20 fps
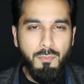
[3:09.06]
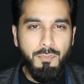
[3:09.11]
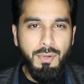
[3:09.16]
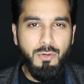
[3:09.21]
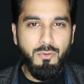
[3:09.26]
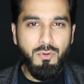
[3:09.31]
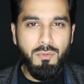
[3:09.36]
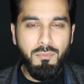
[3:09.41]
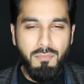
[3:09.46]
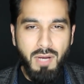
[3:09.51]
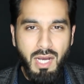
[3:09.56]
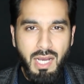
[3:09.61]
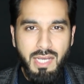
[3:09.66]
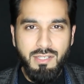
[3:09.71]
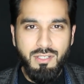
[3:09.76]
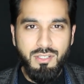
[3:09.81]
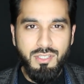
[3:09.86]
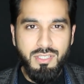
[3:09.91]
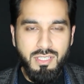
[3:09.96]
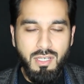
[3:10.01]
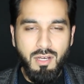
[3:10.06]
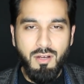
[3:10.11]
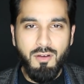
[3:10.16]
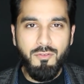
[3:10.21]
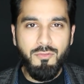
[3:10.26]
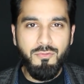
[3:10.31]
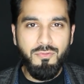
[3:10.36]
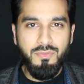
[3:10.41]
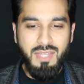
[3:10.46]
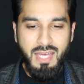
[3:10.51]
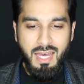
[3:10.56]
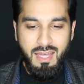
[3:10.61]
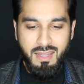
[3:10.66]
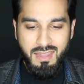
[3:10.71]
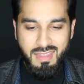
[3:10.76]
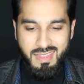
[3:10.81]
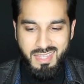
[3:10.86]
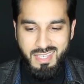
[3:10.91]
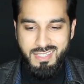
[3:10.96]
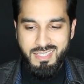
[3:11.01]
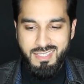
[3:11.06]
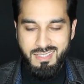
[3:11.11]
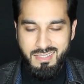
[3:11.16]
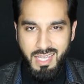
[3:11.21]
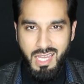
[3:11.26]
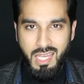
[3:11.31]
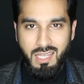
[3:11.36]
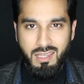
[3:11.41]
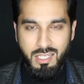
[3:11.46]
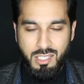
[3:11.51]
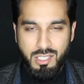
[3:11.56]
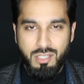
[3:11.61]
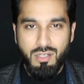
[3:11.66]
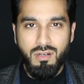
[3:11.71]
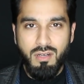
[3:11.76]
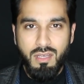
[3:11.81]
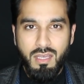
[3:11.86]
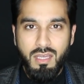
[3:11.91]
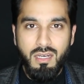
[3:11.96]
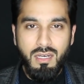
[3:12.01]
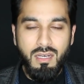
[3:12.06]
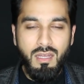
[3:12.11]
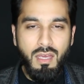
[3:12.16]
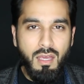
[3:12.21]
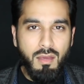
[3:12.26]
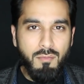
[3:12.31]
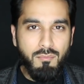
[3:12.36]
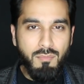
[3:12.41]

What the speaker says: but remind yourself that this day that you're in